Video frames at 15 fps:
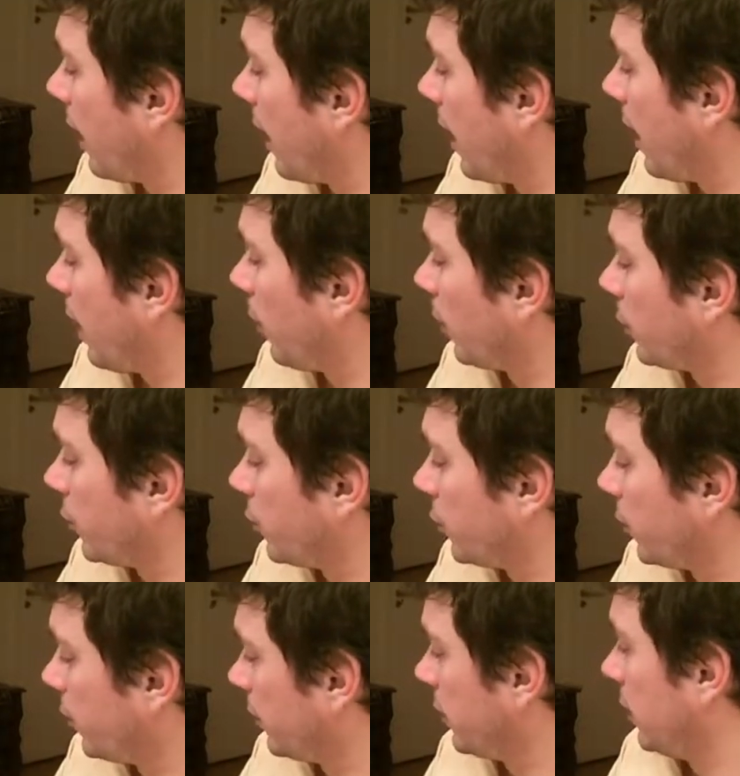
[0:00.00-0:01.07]
I
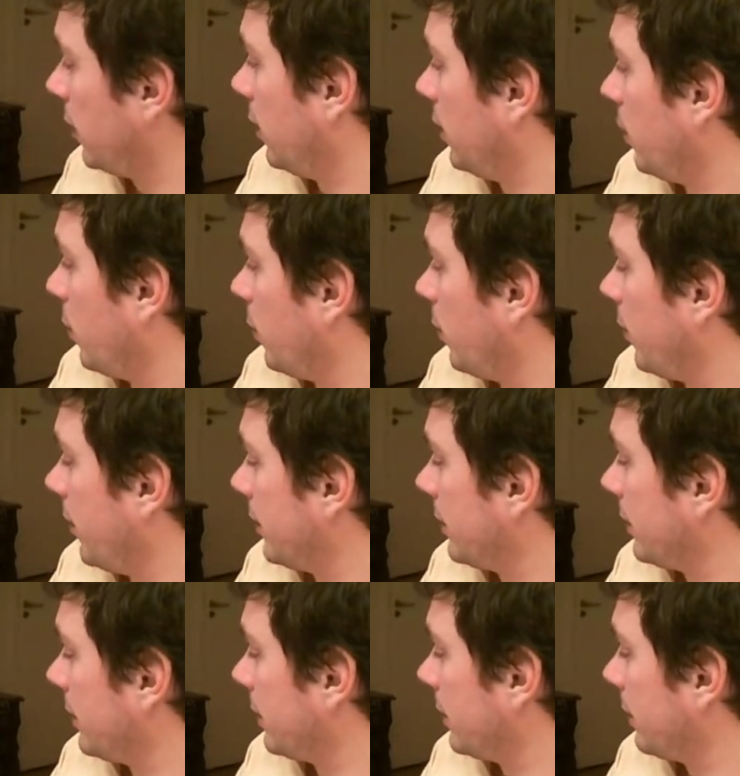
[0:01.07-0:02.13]
should win
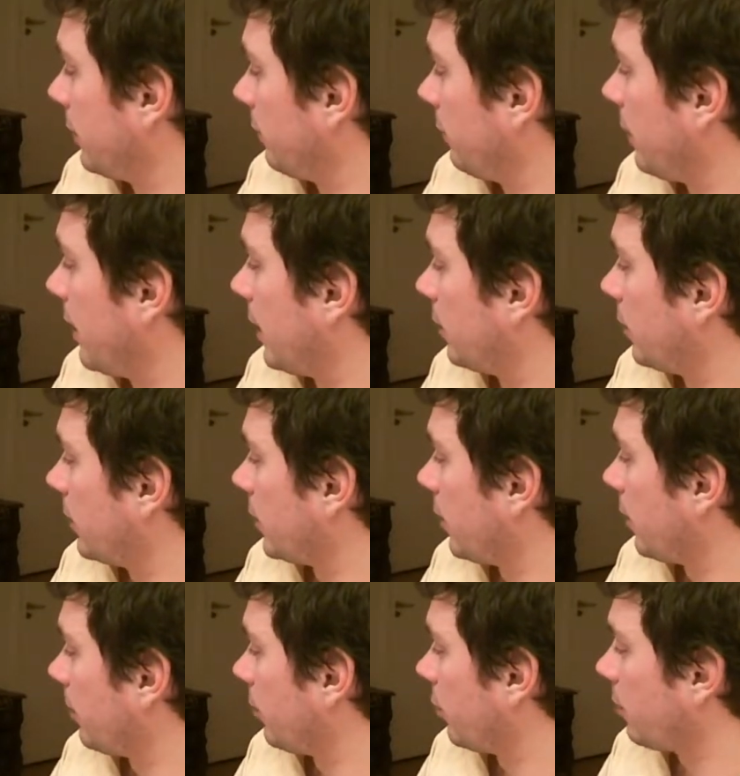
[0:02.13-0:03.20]
this fight without
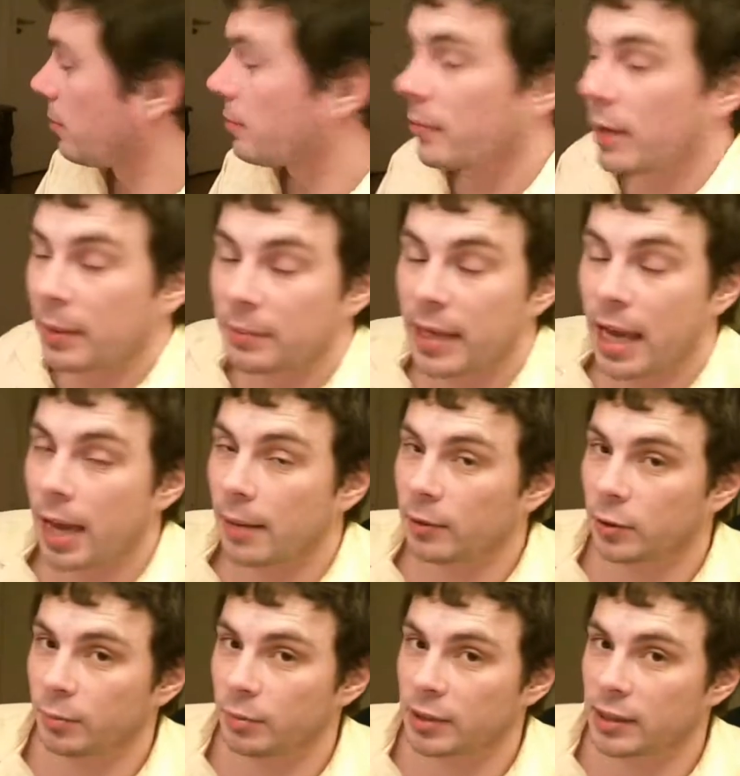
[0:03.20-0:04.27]
a problem and be able
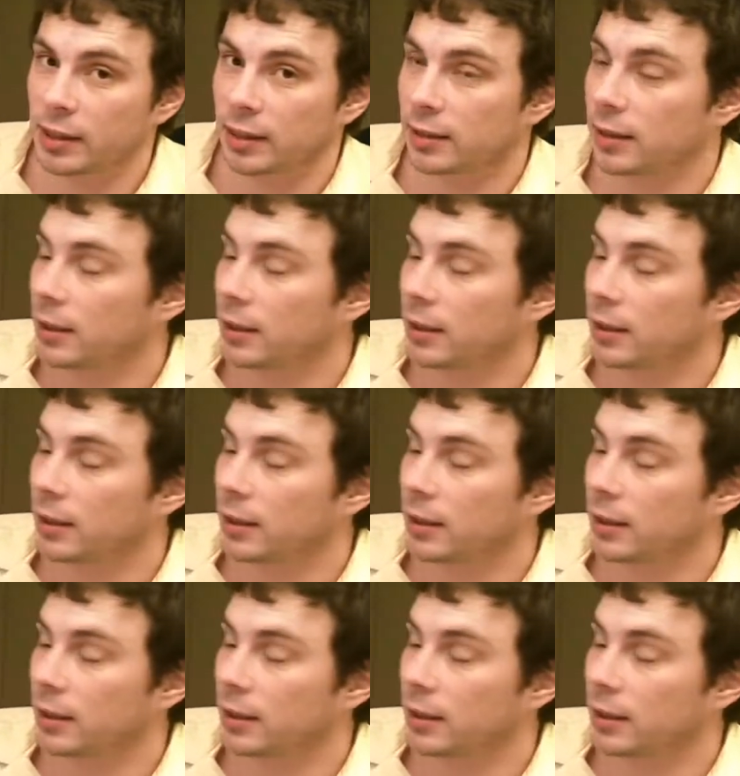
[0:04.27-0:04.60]
to proceed.